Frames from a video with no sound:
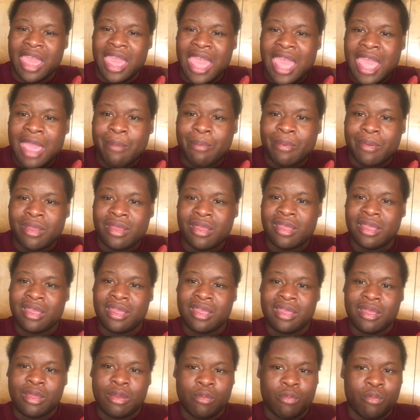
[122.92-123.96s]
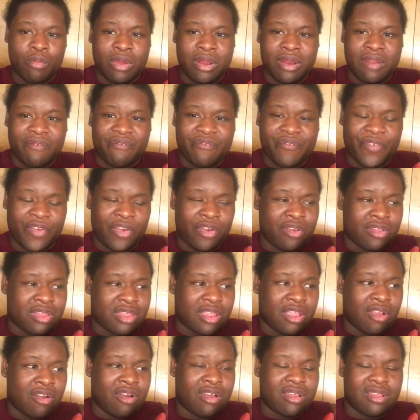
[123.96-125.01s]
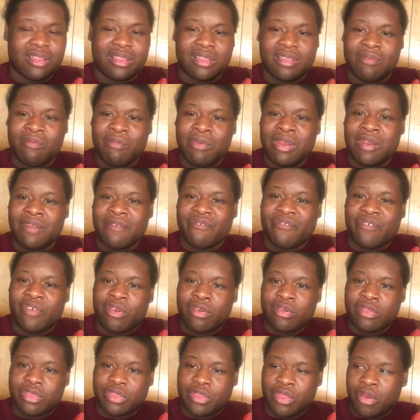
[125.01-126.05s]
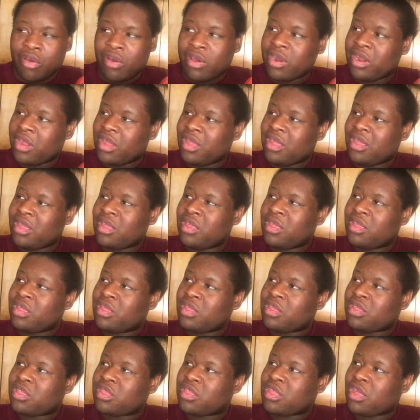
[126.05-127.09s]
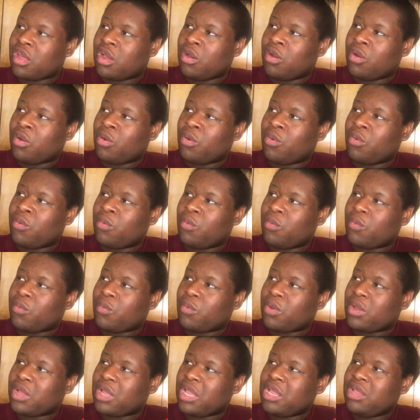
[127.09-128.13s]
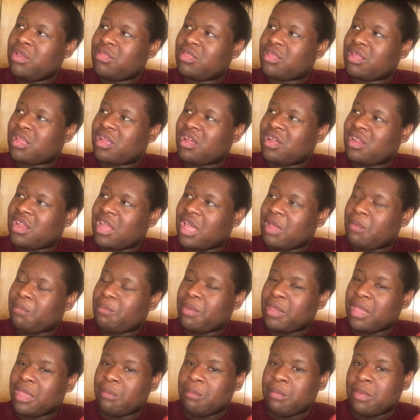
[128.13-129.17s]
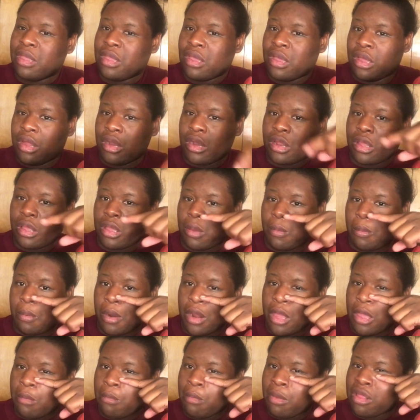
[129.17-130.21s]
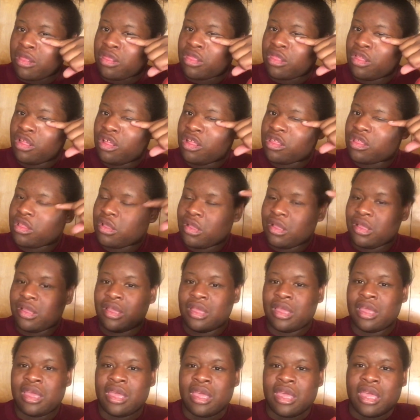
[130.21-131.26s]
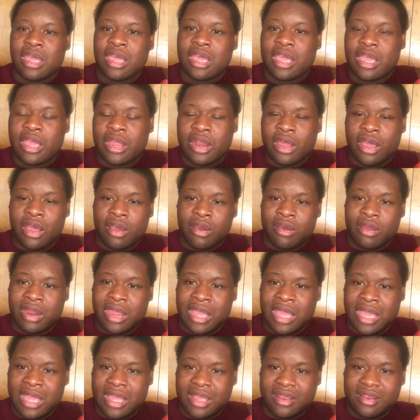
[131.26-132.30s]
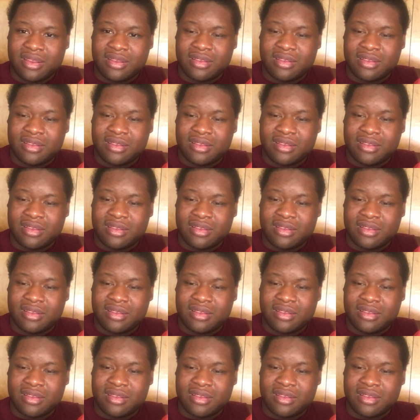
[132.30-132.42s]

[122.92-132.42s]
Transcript: happened when the first start when the first started. So he used to come like pick me up to go play with my sister and all that.